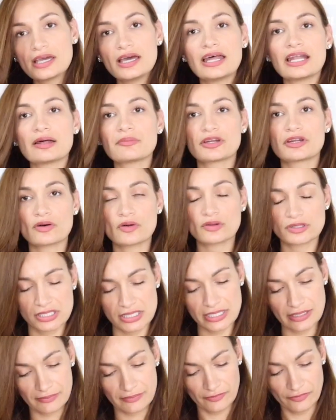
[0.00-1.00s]
And I'm going to hold it
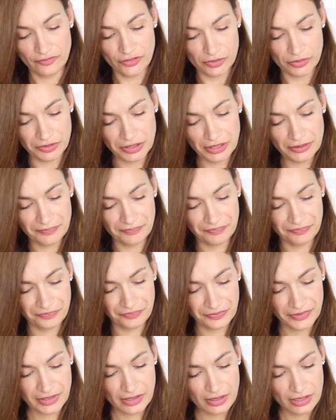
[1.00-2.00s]
down firmly
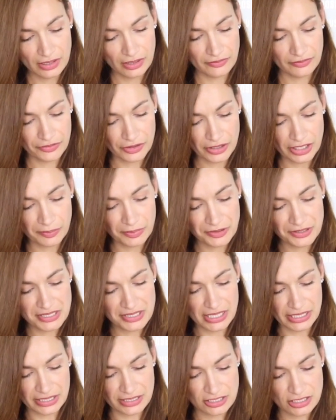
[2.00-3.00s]
for a couple of
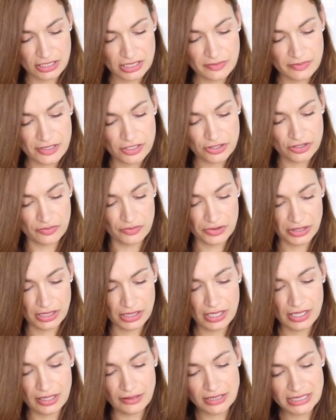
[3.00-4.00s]
seconds just to make sure it really
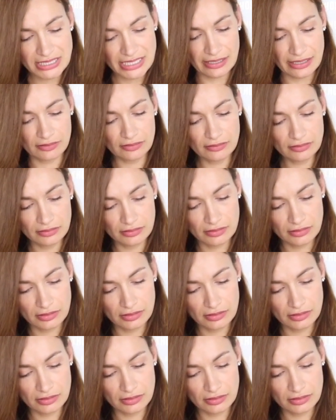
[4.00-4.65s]
held down.